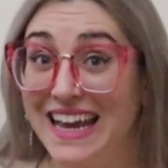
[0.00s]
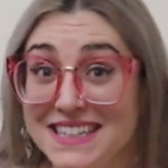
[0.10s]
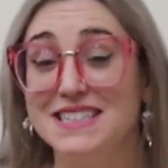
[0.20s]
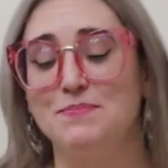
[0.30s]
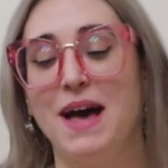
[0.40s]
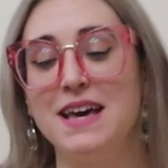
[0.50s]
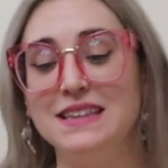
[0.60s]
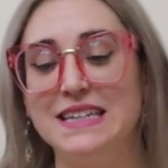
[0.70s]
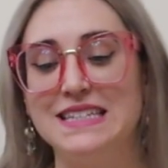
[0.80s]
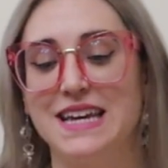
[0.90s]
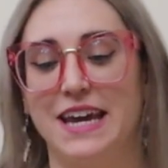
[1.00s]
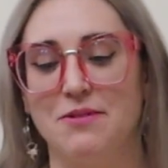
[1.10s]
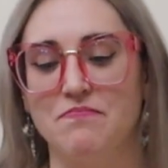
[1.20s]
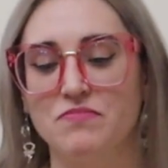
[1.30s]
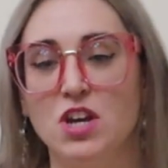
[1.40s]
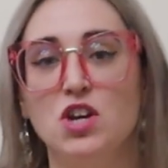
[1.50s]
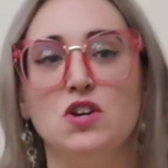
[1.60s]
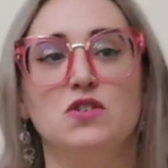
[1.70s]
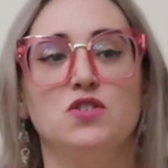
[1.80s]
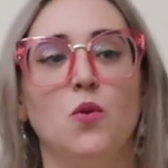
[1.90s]
And it's bottling day.
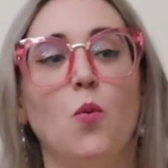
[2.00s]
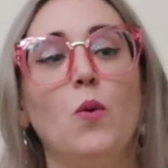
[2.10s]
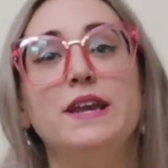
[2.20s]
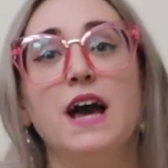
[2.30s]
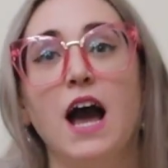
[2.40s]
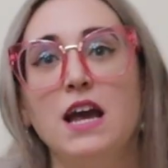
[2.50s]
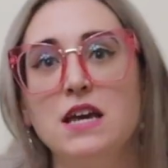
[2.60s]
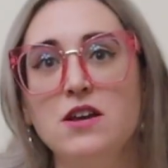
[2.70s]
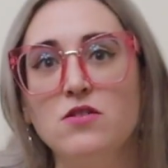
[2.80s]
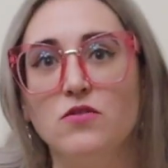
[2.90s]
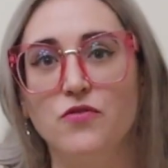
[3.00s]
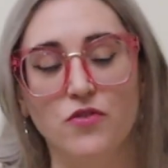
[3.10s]
So when I